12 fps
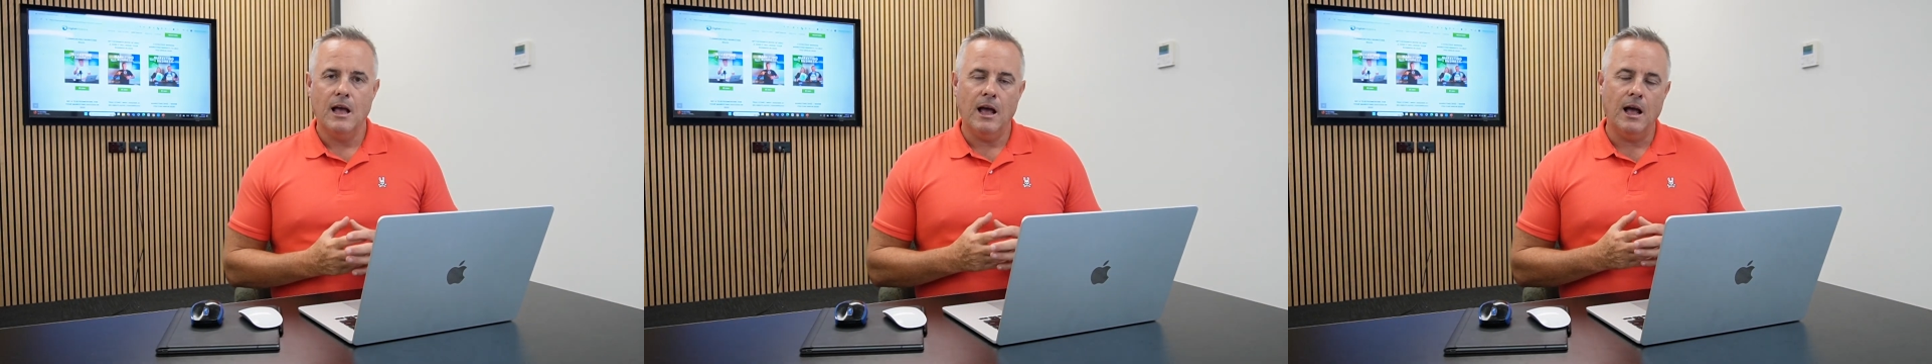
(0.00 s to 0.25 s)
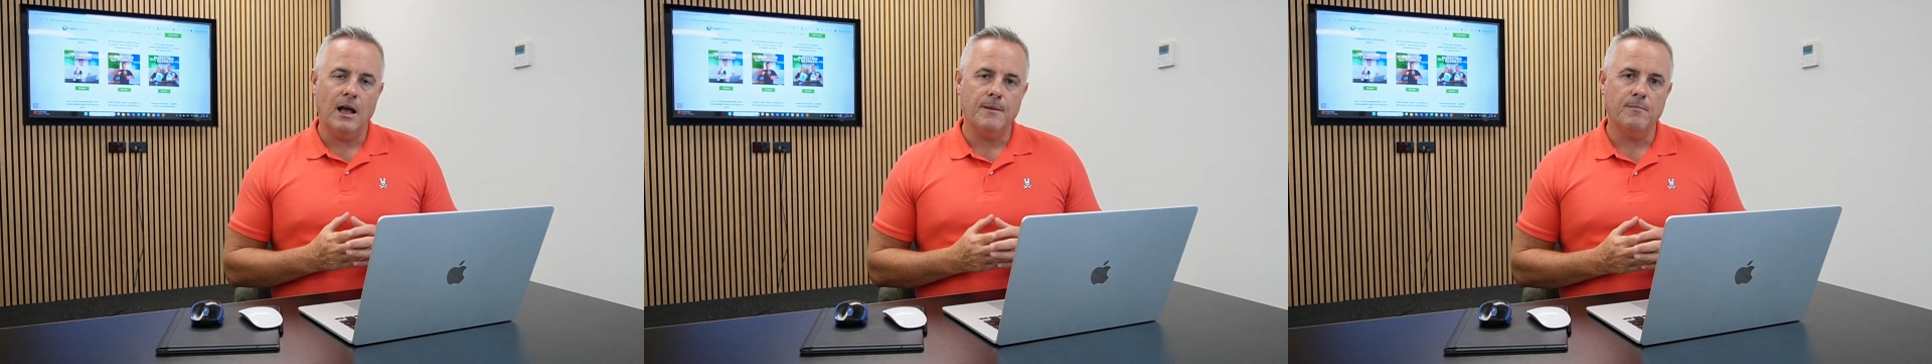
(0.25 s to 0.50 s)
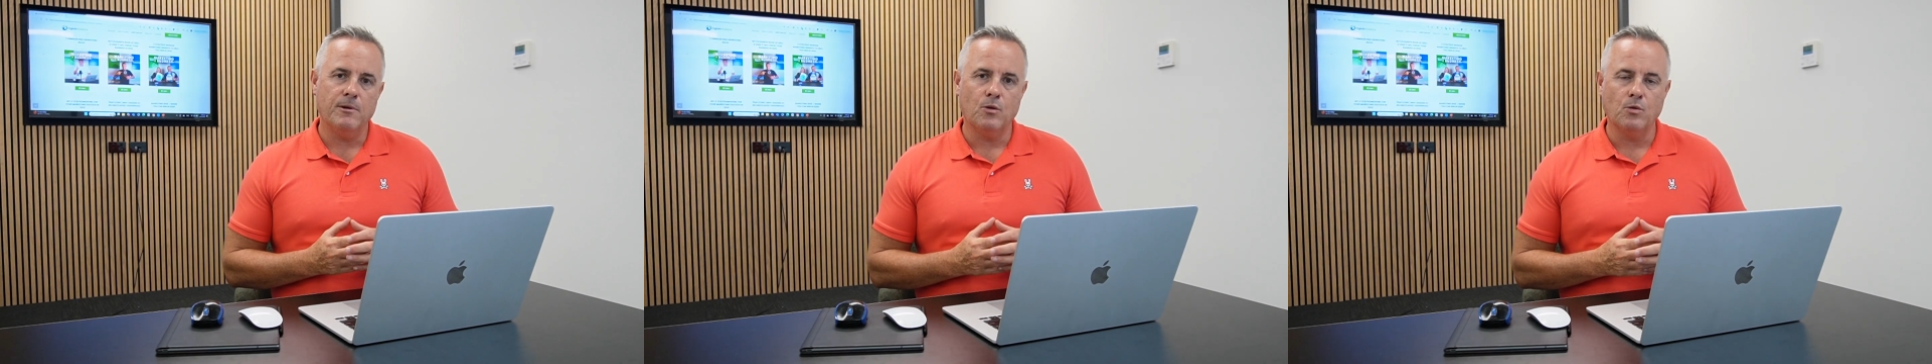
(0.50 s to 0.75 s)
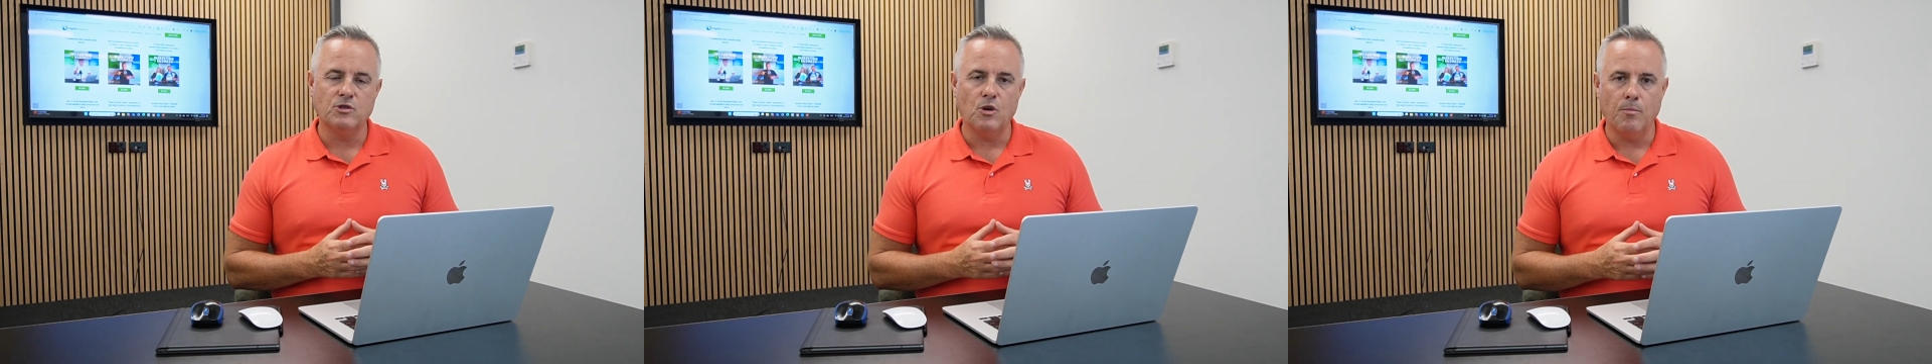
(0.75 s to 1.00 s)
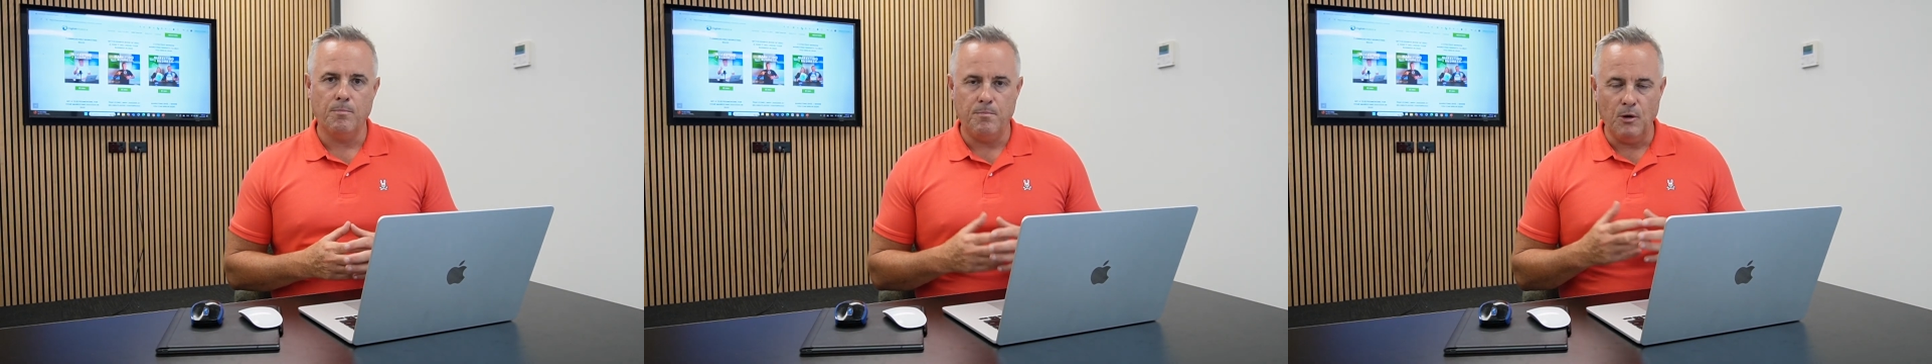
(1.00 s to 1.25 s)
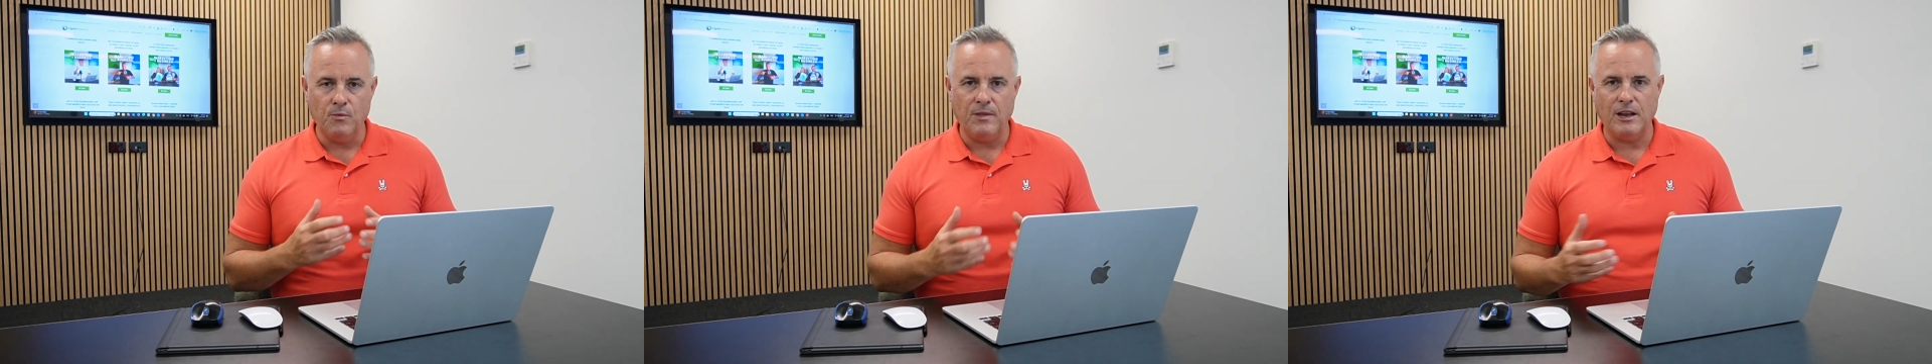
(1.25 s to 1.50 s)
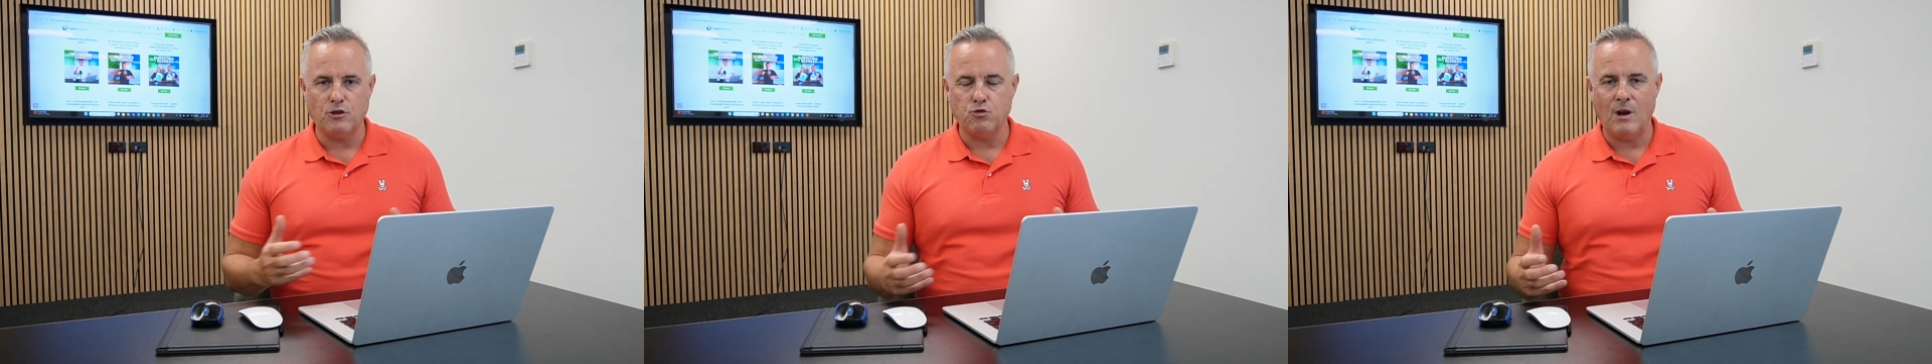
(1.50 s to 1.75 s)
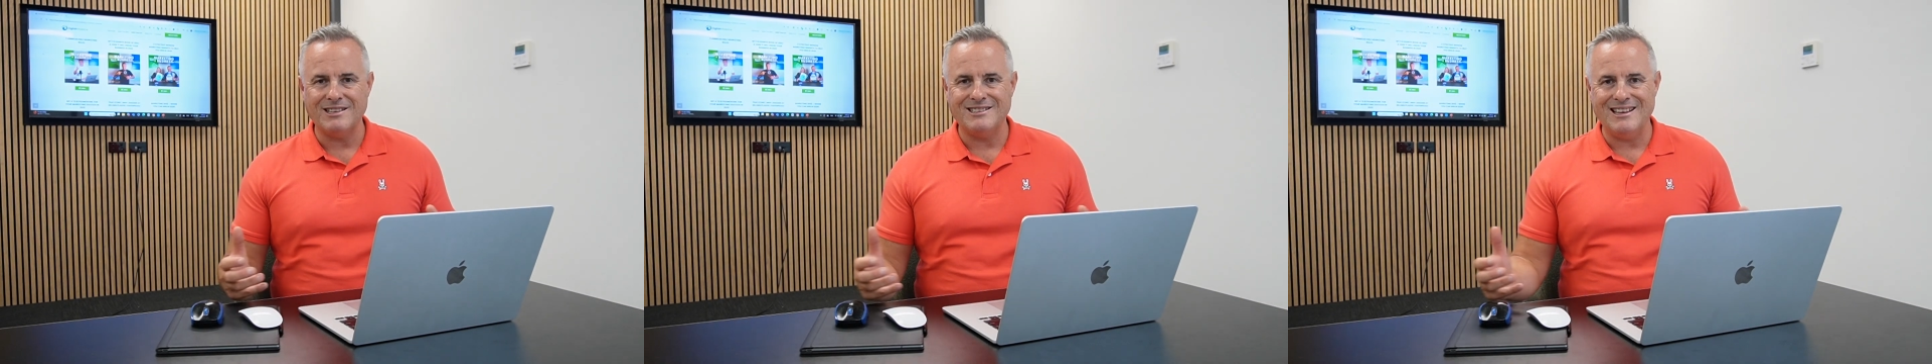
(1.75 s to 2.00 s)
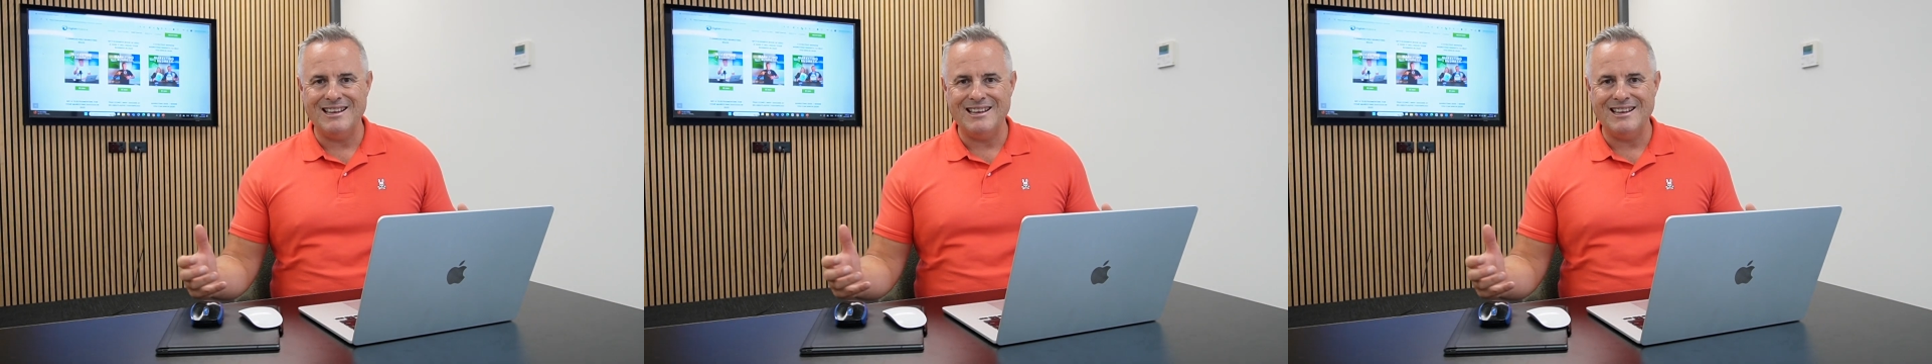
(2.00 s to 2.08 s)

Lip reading: but also build that trust